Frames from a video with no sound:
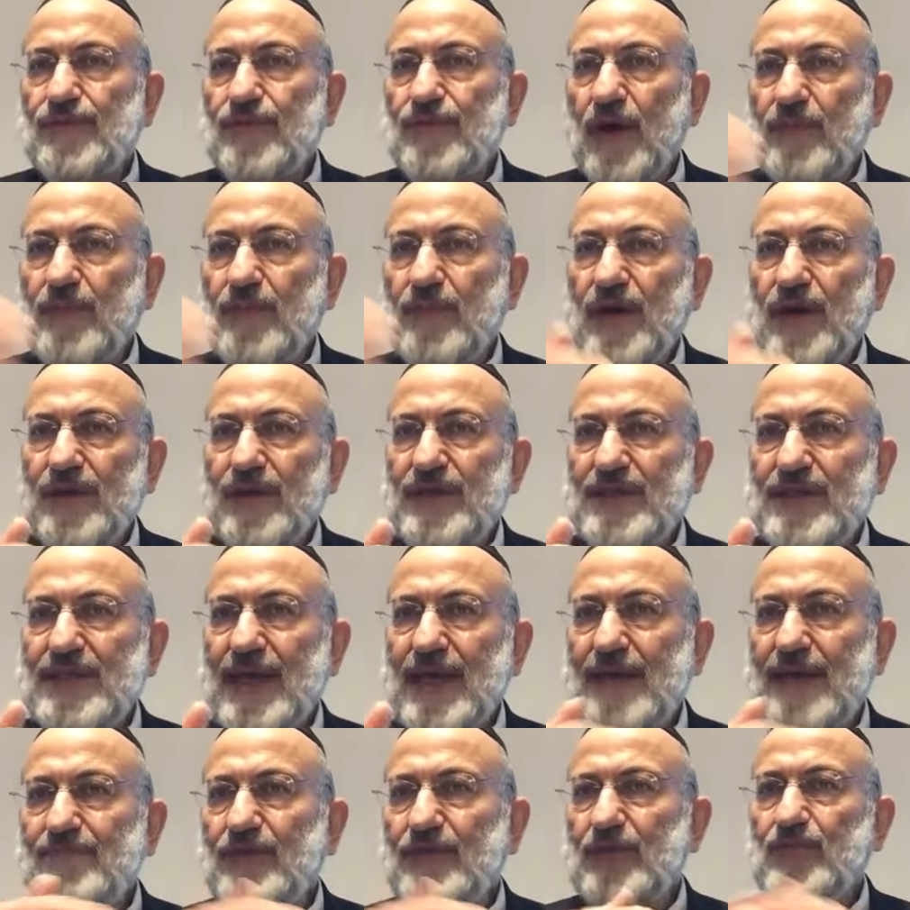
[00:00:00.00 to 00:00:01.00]
from the other
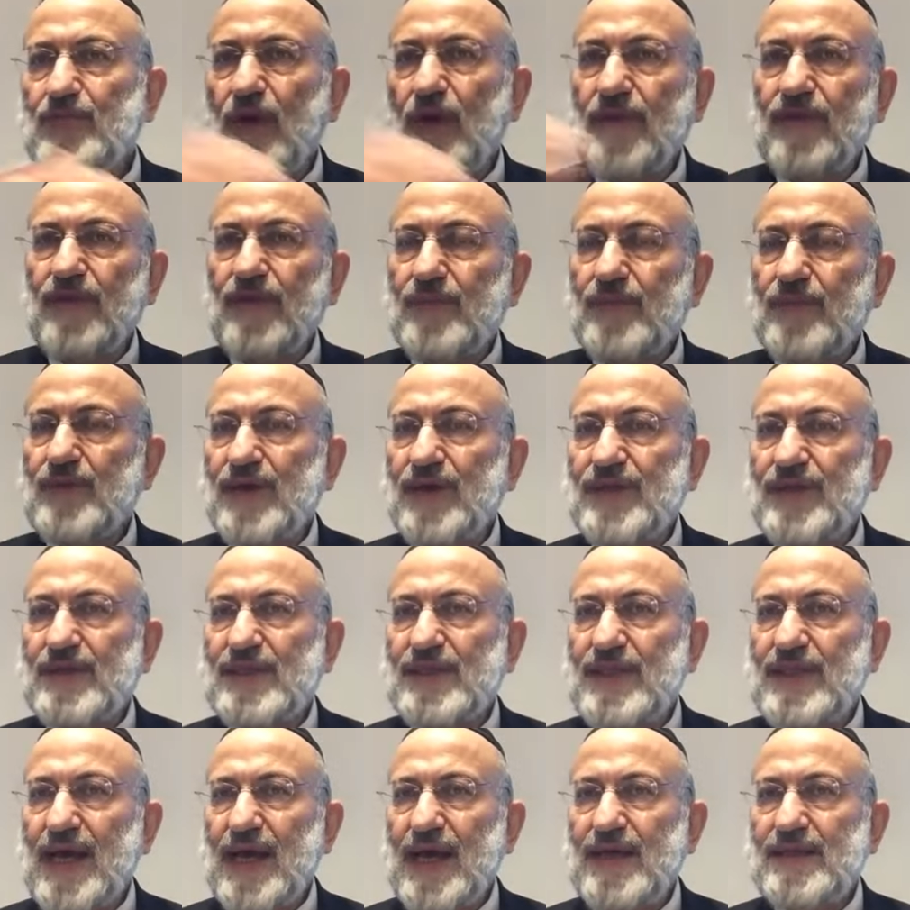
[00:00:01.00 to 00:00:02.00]
side, Midbar from the other
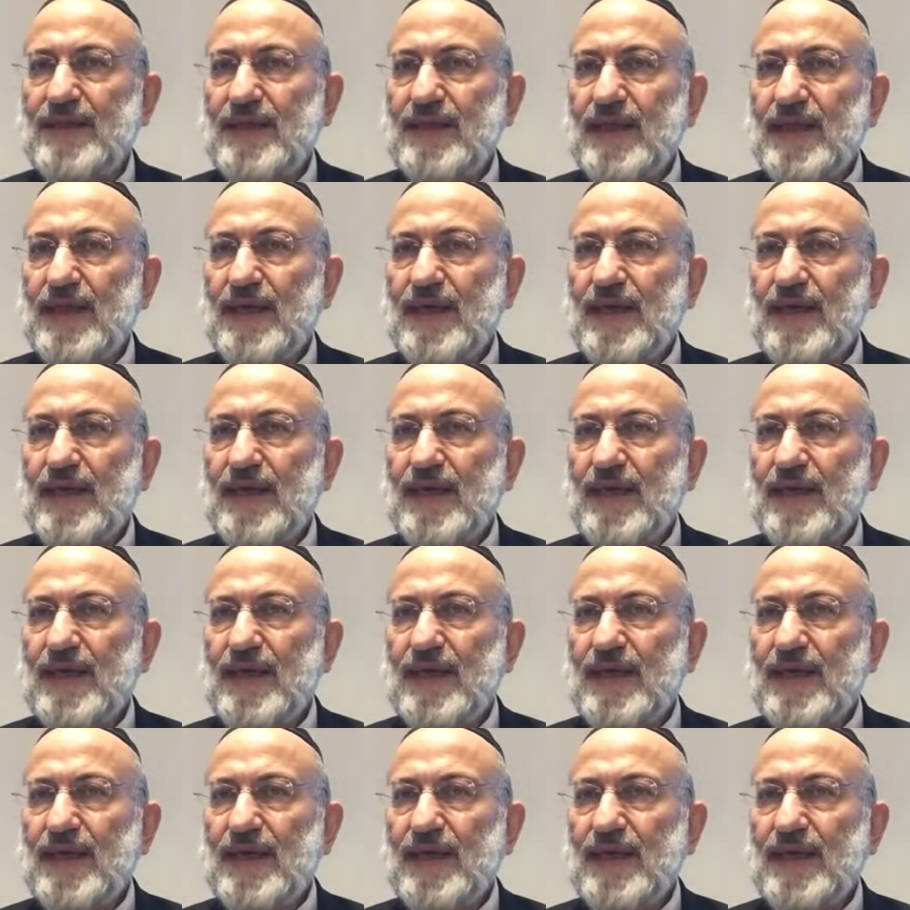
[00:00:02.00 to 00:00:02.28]
side.